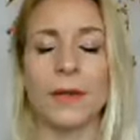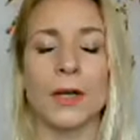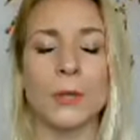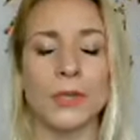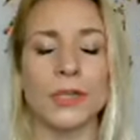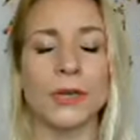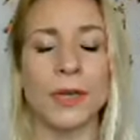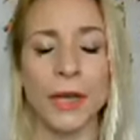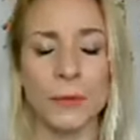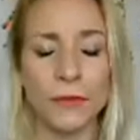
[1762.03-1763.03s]
Can we show you
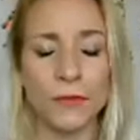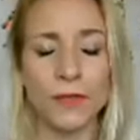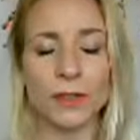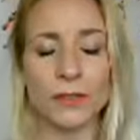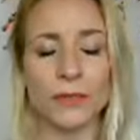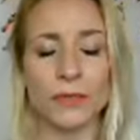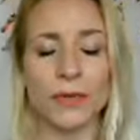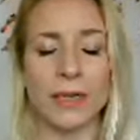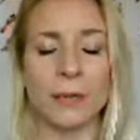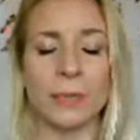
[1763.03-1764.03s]
how it feels to
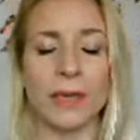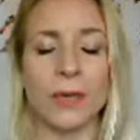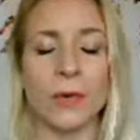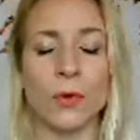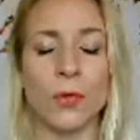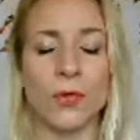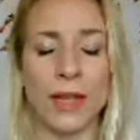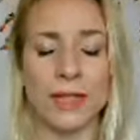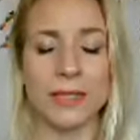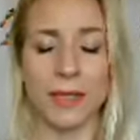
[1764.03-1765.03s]
really be
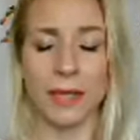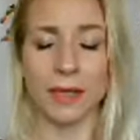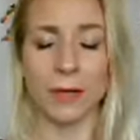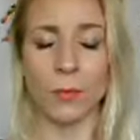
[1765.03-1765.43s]
authentic